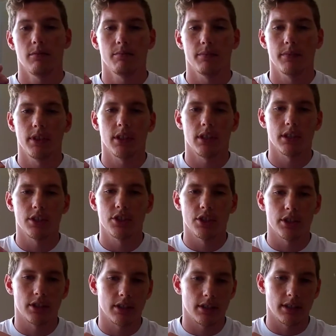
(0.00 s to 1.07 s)
Yeah, it's just
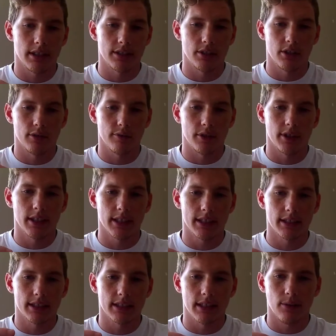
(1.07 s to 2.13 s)
there's different kinds.
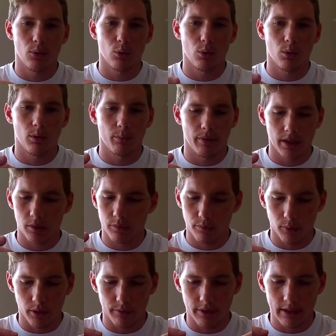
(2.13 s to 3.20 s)
They're all about
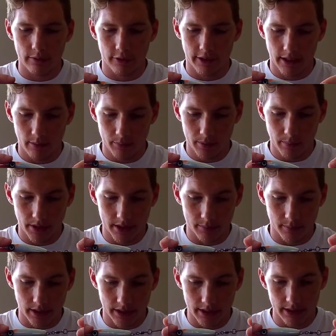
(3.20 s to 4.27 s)
45 grams plus
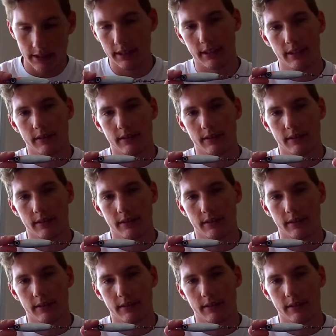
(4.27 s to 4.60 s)
minus.